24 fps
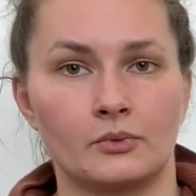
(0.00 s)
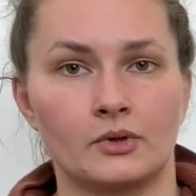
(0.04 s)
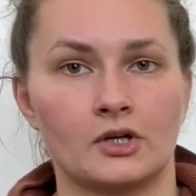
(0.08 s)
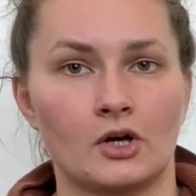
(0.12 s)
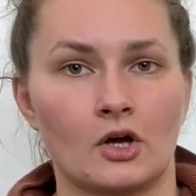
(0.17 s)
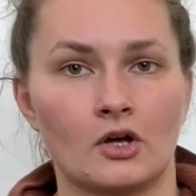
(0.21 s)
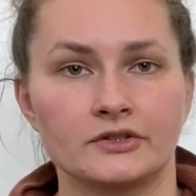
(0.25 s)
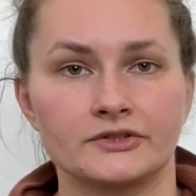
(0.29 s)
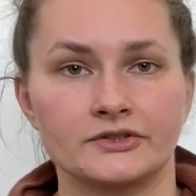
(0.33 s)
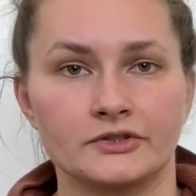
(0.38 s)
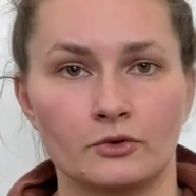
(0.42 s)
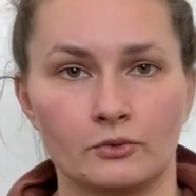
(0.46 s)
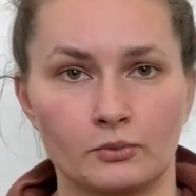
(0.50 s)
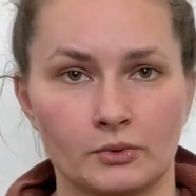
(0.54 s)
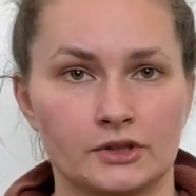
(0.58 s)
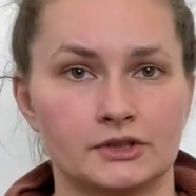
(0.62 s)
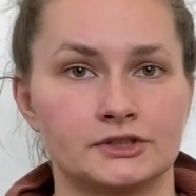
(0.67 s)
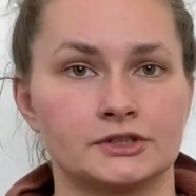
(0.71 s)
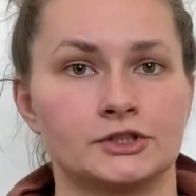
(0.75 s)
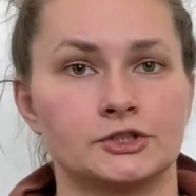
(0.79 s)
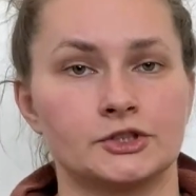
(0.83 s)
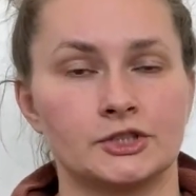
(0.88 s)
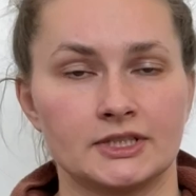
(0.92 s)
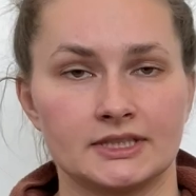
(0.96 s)
also work to
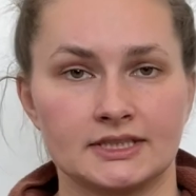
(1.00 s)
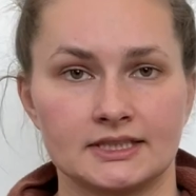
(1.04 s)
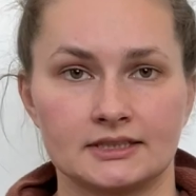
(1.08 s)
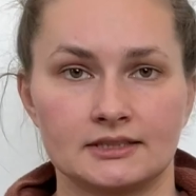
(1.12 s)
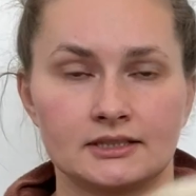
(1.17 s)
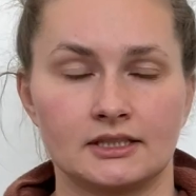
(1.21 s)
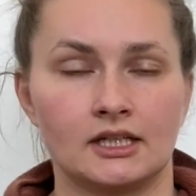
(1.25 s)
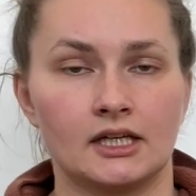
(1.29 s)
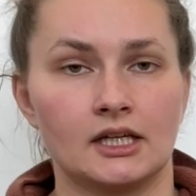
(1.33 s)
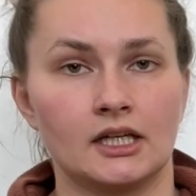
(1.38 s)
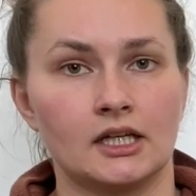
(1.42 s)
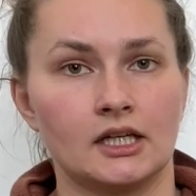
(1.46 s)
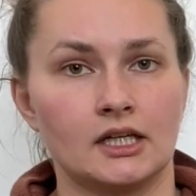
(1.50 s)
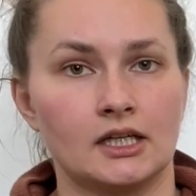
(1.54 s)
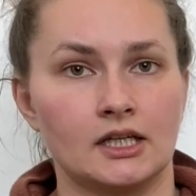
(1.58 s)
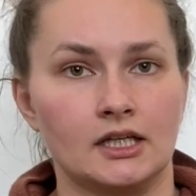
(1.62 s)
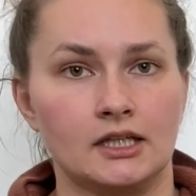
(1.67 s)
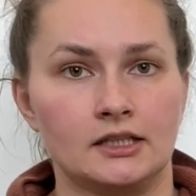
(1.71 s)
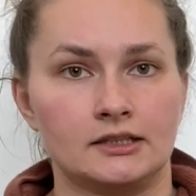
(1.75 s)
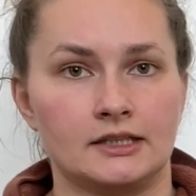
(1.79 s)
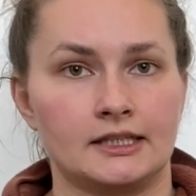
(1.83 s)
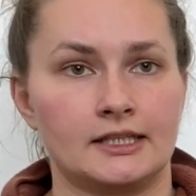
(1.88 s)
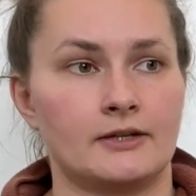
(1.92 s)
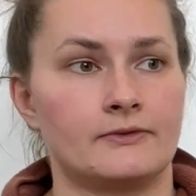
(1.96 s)
just
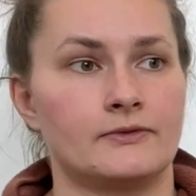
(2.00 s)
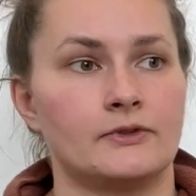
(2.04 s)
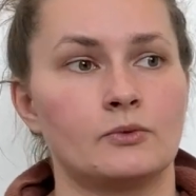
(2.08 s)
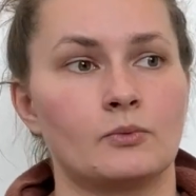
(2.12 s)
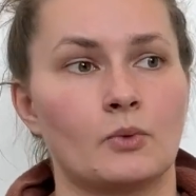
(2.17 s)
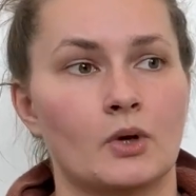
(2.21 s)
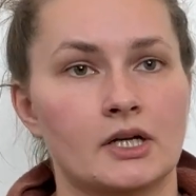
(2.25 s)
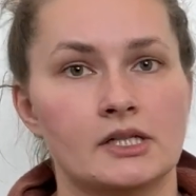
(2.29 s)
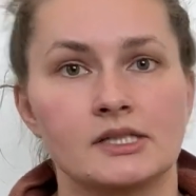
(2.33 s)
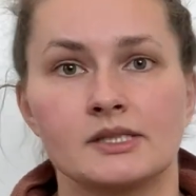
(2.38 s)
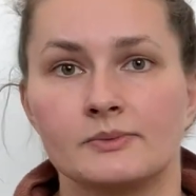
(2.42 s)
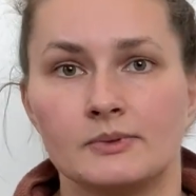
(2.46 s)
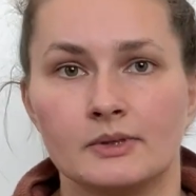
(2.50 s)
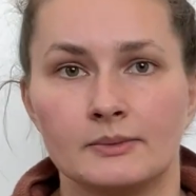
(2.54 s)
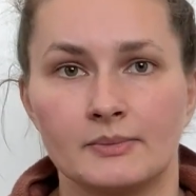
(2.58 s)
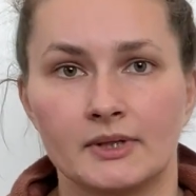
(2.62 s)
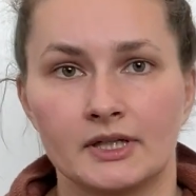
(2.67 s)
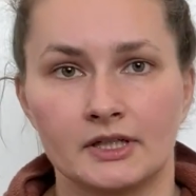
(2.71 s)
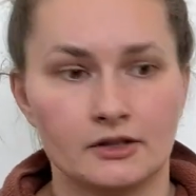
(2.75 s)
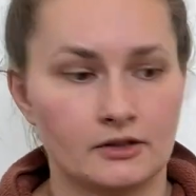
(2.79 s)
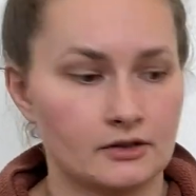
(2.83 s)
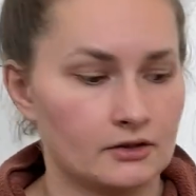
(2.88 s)
like, if you want it to be bigger,